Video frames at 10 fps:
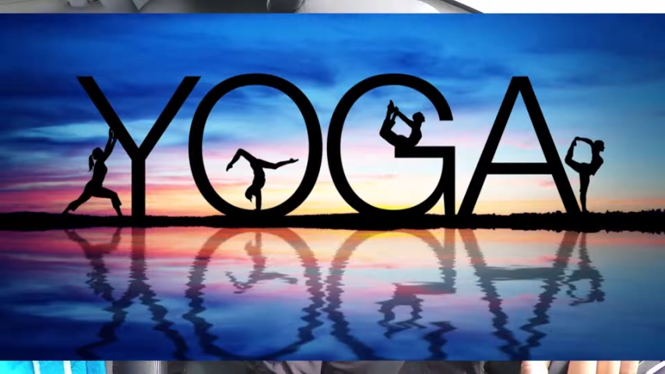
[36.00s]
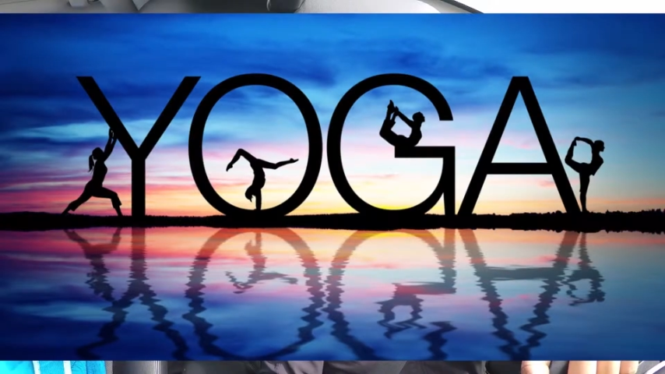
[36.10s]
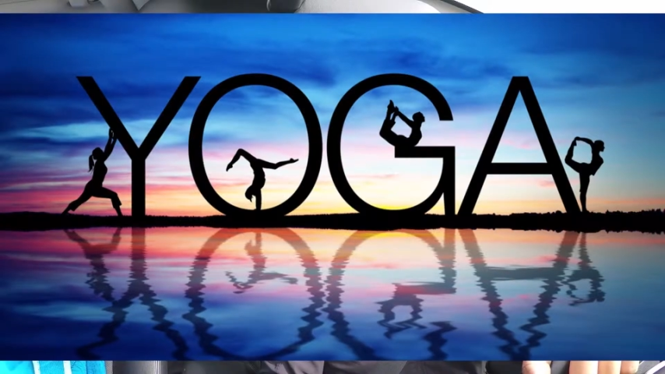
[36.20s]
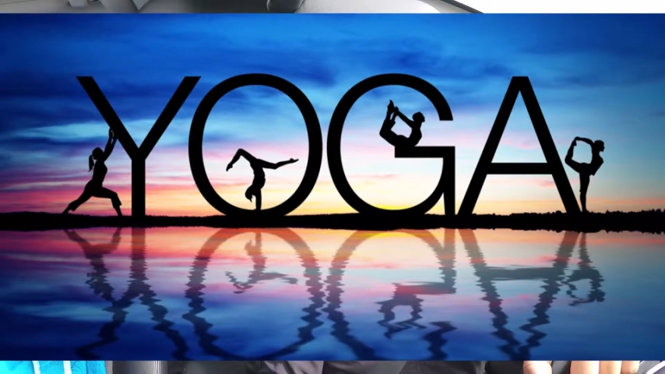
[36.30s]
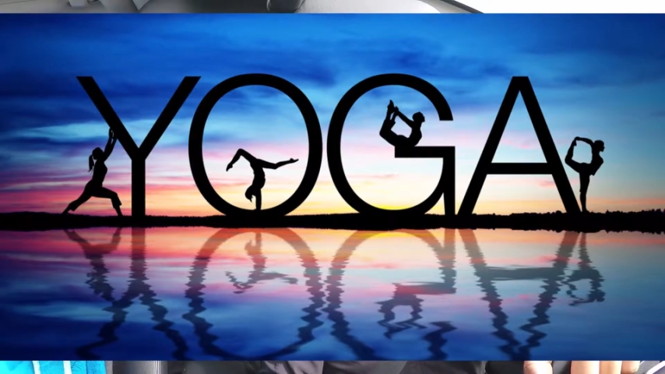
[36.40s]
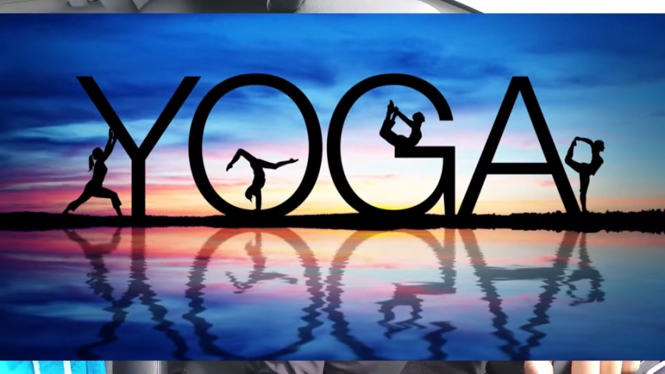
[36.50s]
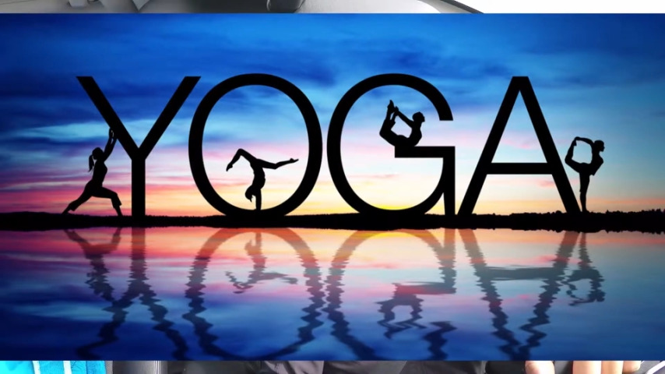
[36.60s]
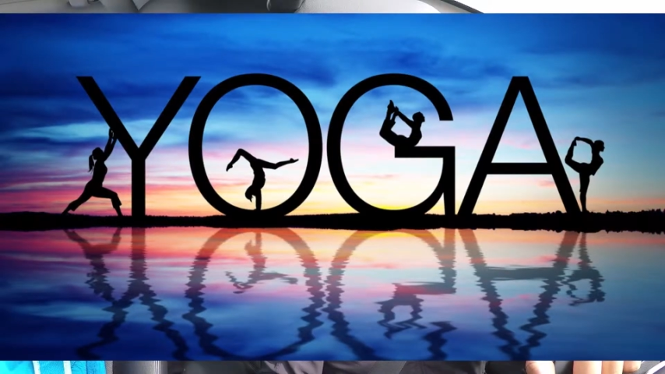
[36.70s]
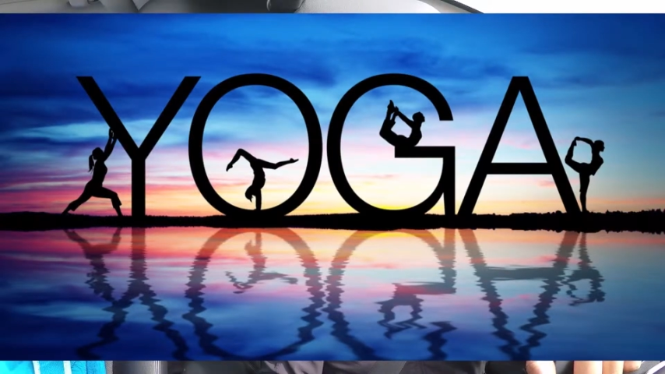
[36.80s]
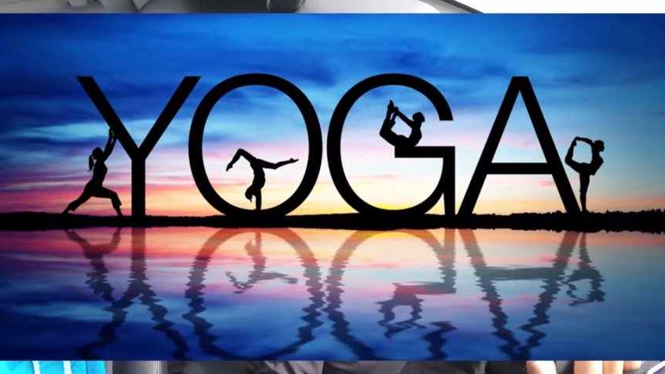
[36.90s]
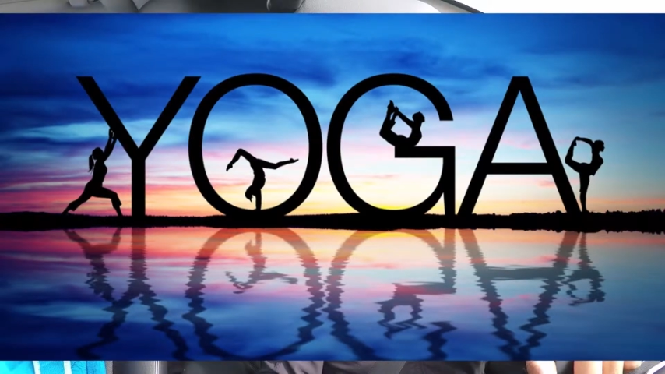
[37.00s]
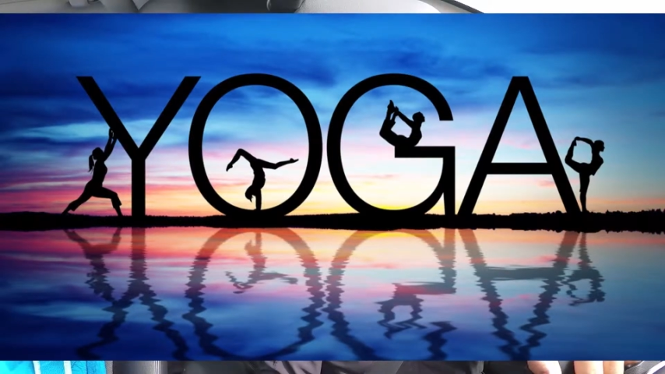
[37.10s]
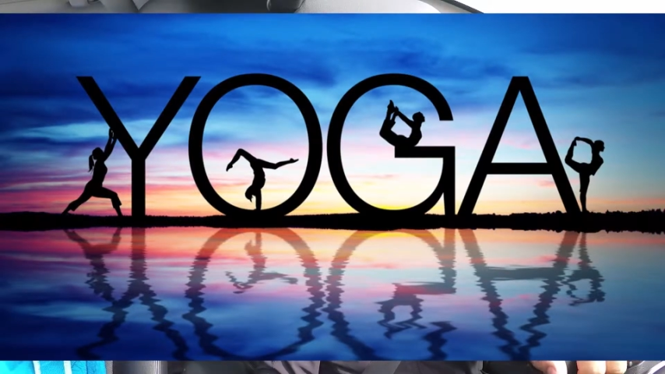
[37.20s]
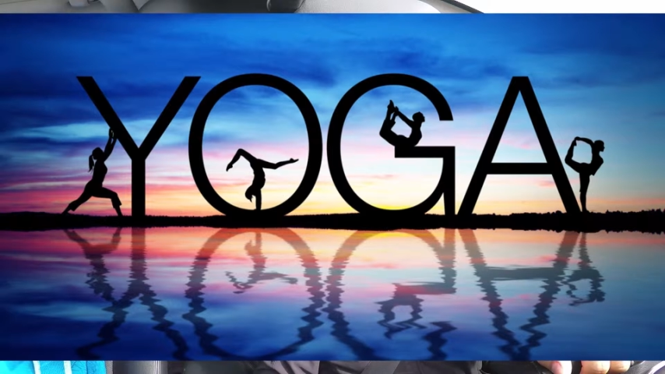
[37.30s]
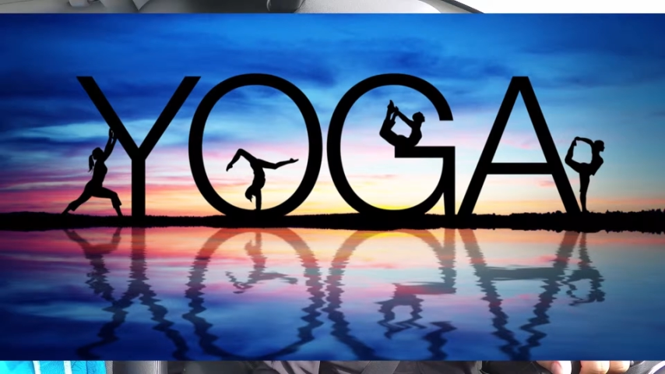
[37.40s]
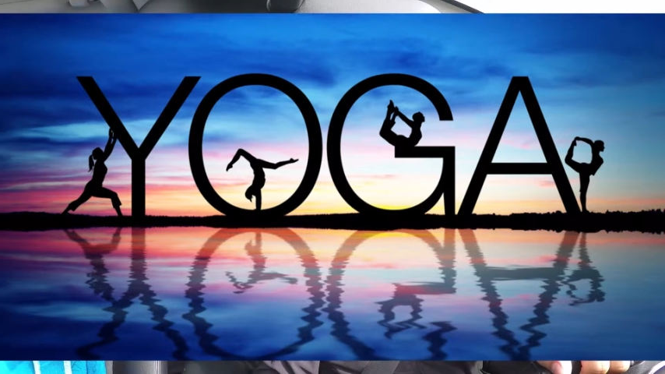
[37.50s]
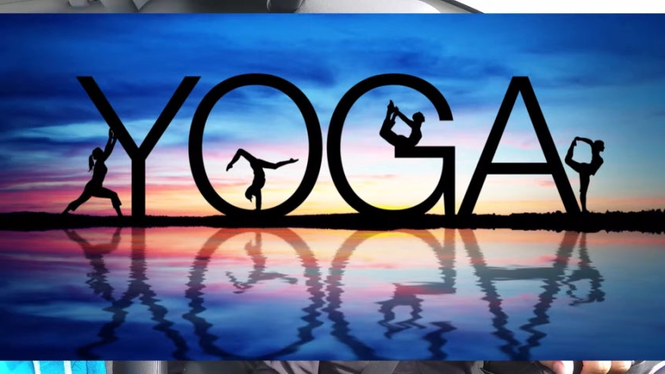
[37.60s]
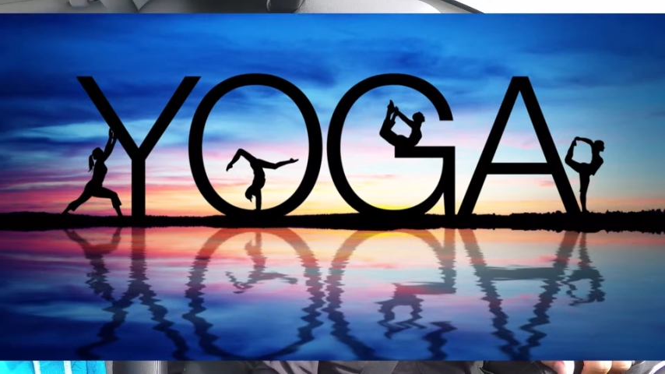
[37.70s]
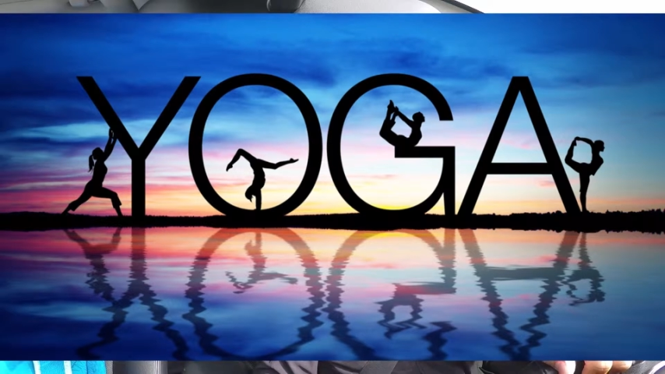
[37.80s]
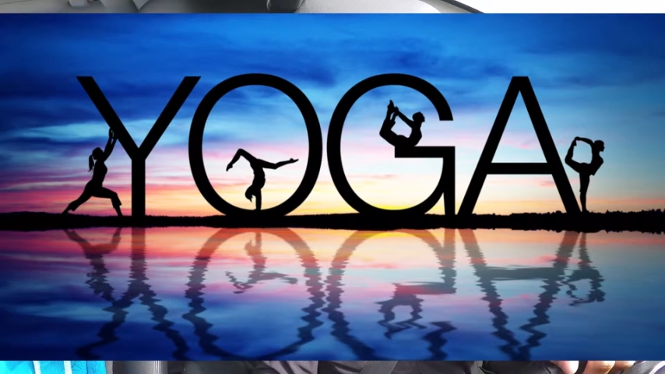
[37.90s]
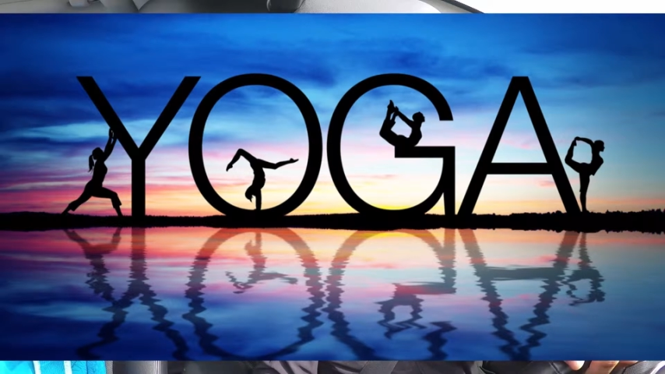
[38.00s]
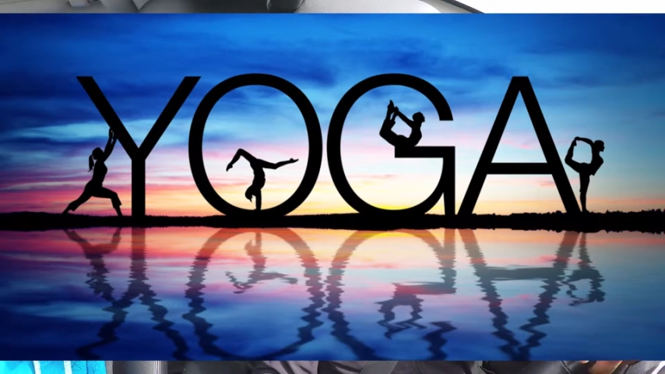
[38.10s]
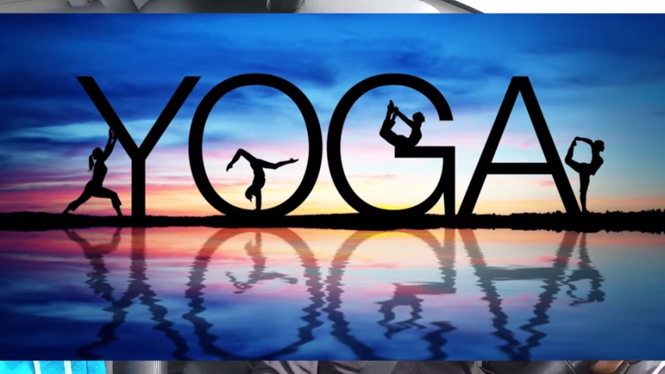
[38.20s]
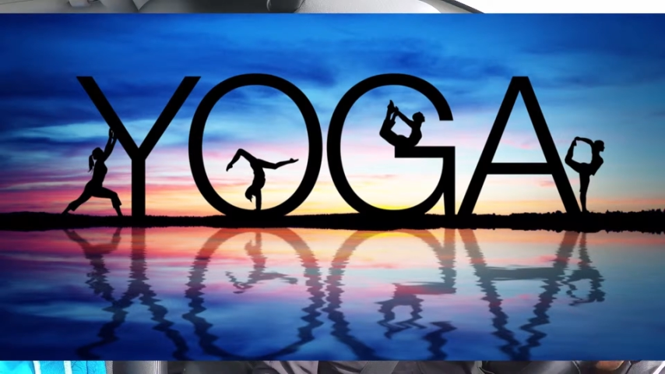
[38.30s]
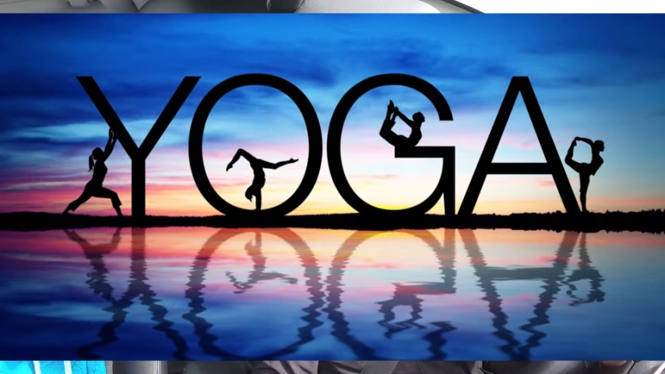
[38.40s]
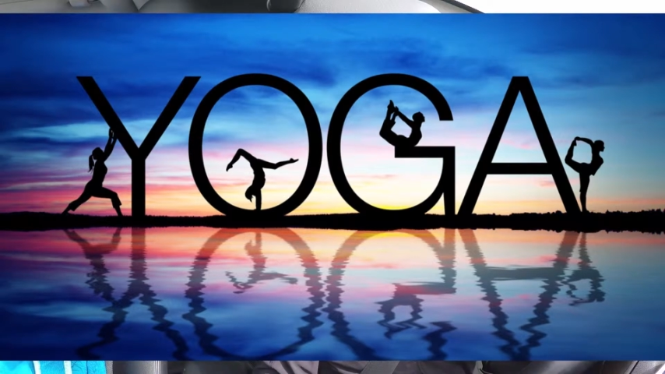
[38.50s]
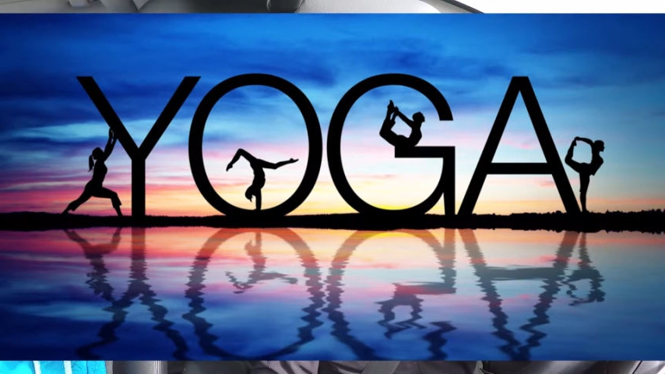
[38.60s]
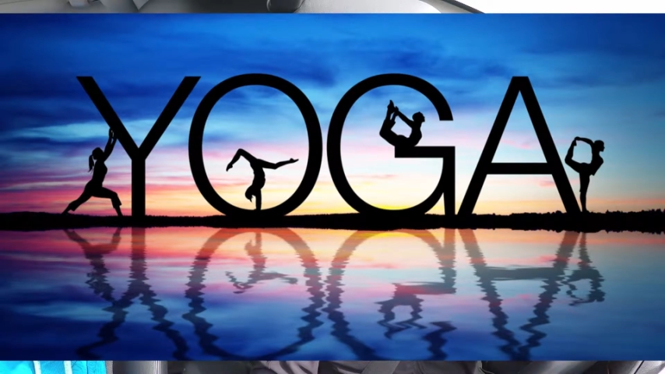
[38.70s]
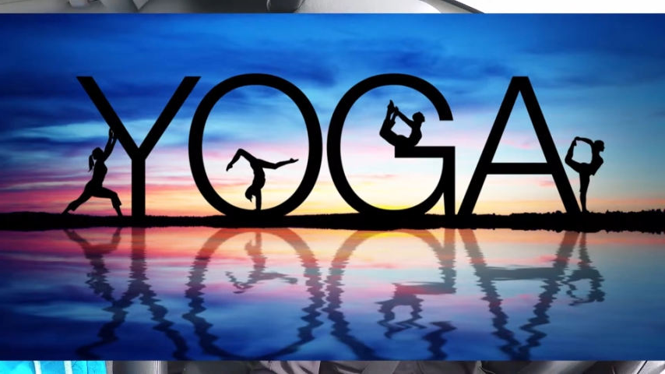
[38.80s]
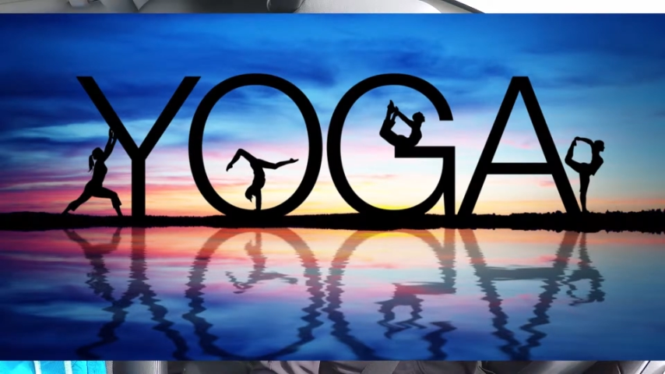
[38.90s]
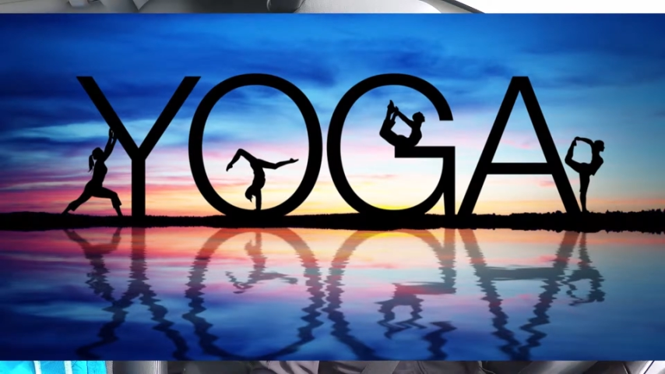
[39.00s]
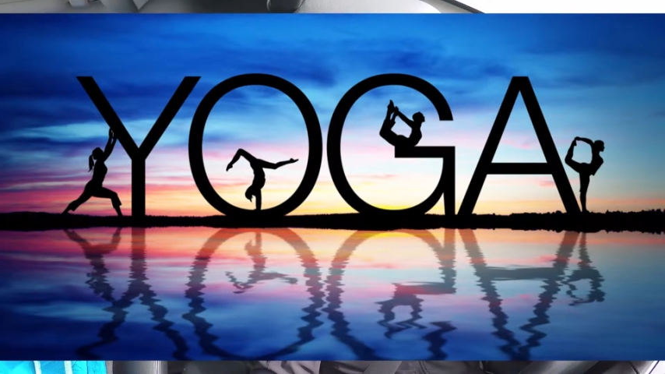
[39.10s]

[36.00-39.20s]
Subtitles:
[unreadable: no face in view]